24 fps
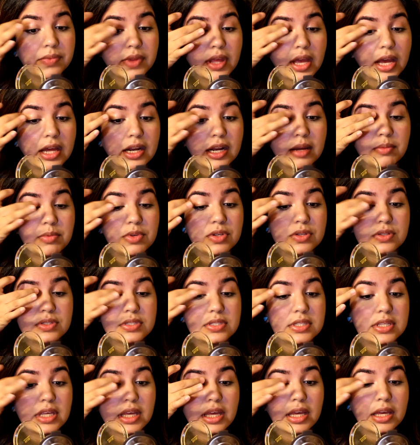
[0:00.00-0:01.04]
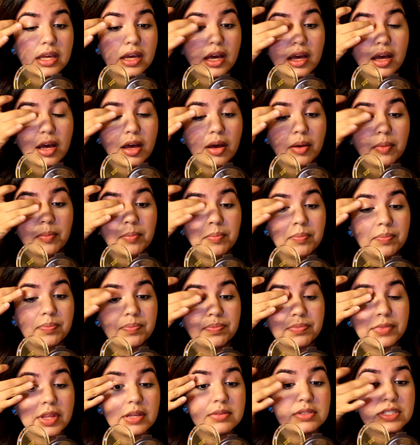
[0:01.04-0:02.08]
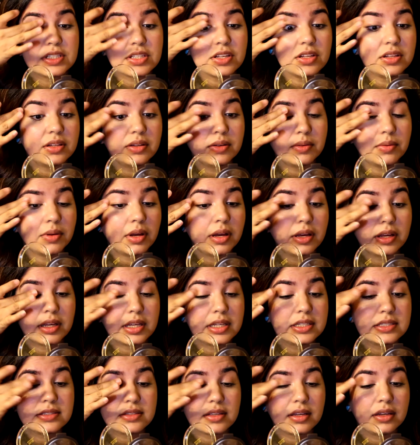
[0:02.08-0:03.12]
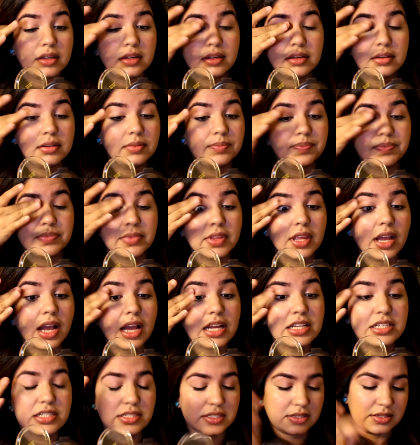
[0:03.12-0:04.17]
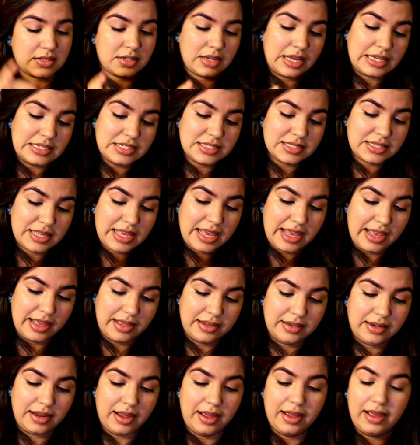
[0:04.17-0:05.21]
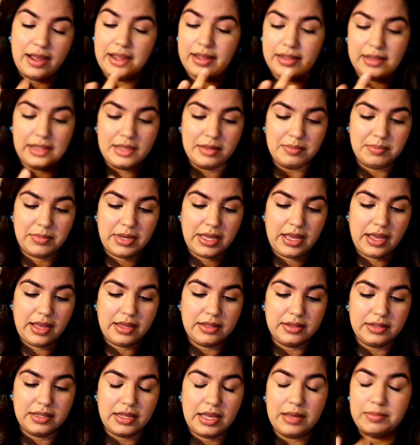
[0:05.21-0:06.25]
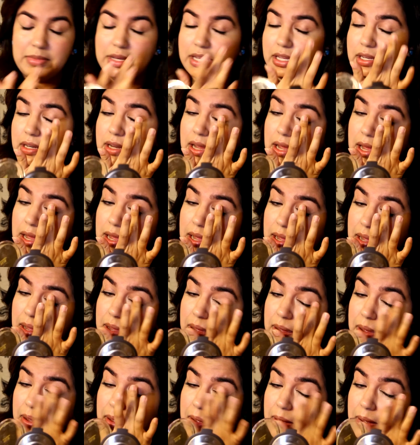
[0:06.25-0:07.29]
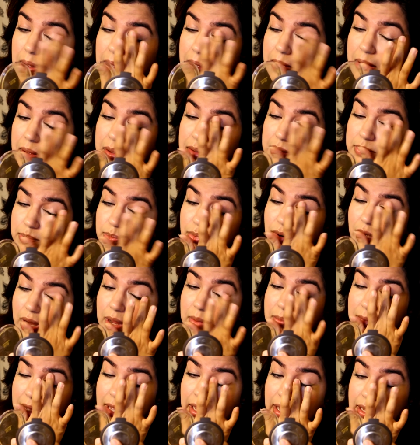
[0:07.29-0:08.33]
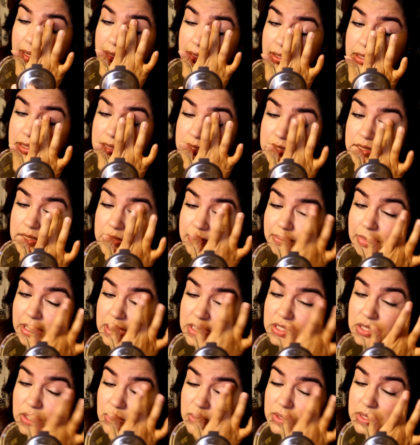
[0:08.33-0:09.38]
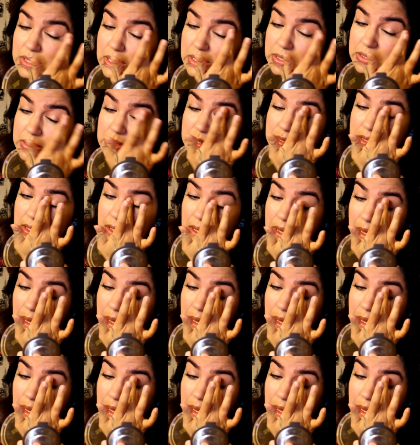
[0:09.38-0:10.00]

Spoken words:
And I'm using, I'm just gonna, cause I just can't not highlight my eyelid. I mean, prime my eyelids. It makes no sense.